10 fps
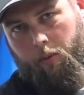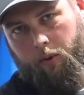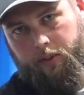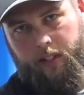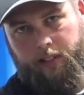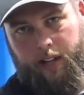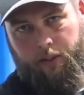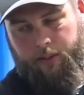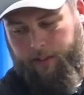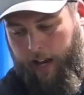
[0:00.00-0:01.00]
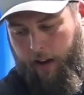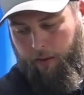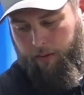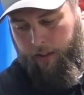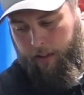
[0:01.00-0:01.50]
pour 6 ounces
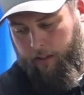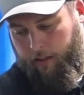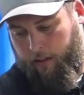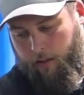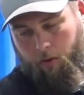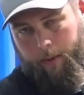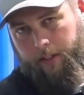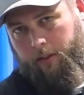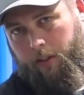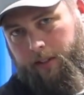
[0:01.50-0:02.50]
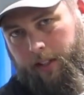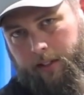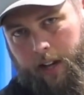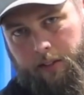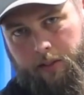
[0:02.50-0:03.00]
out, you want to make sure only 6
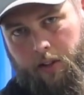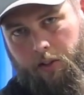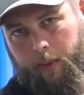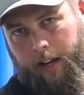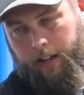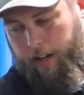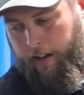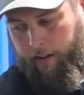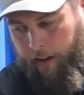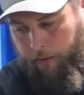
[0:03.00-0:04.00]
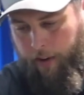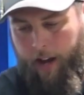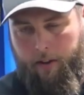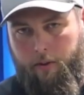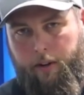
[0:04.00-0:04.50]
ounces goes back in if you're
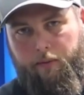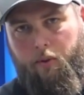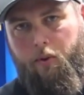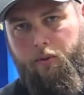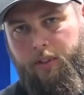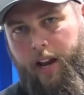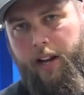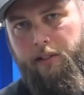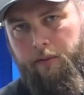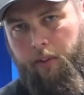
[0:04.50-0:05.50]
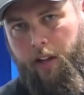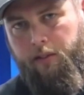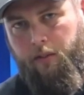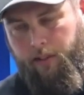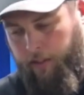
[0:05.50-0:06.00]
not doing a full change and
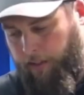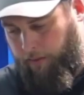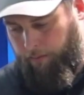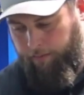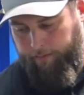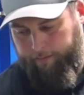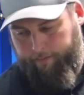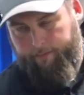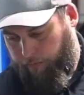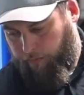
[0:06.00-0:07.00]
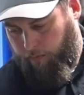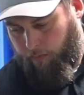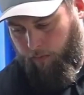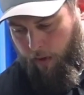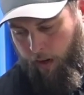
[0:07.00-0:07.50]
flush on the system.
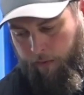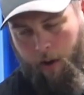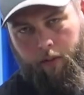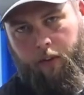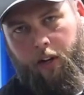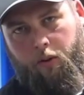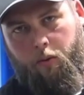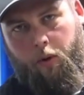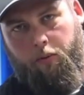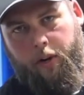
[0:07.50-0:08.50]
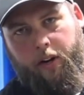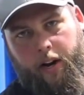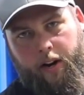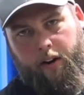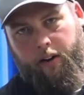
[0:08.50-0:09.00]
If you have a vehicle with rear
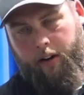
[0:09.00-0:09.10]
air,